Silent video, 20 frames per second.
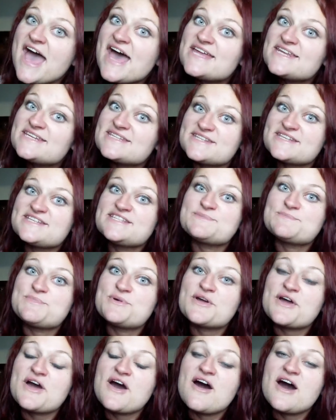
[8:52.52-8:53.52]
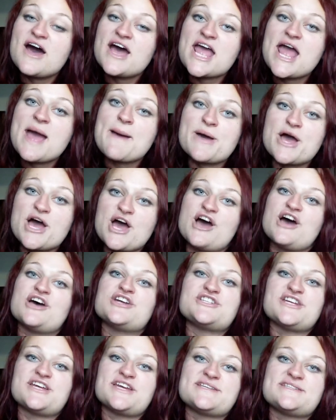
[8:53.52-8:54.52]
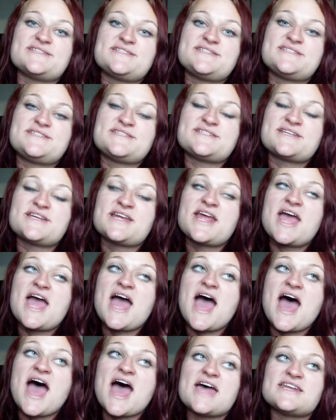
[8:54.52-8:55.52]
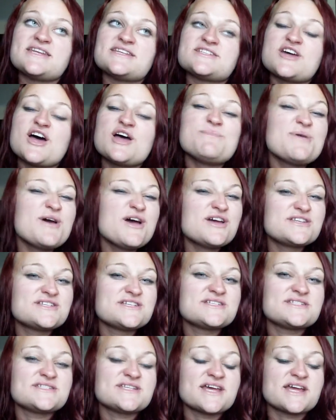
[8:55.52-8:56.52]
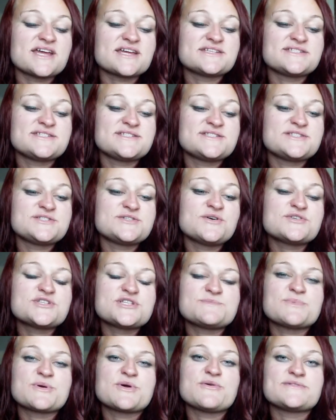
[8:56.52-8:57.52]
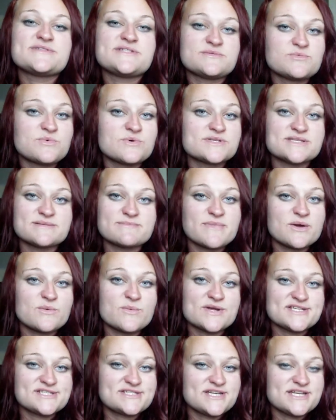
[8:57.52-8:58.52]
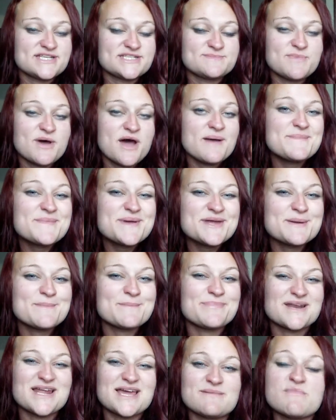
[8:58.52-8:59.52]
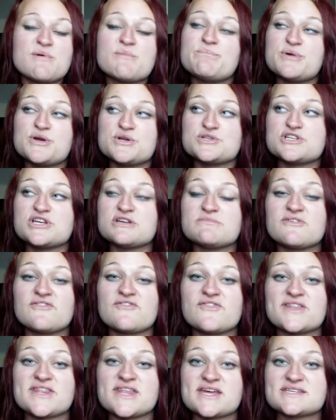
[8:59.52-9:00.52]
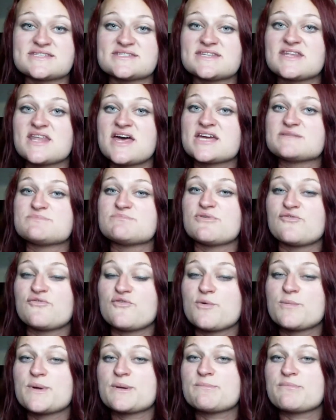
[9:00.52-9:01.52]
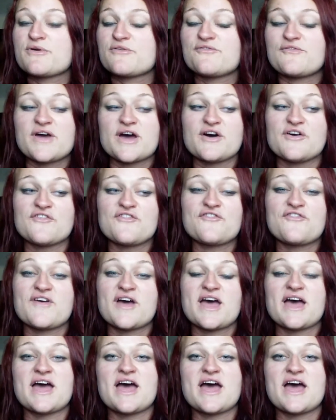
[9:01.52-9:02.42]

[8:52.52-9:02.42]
And this book I purchased, and I purchased this not just because it was in my wish list, but I'm going to blame a booktuber for this, and that is Performing Bookshelf,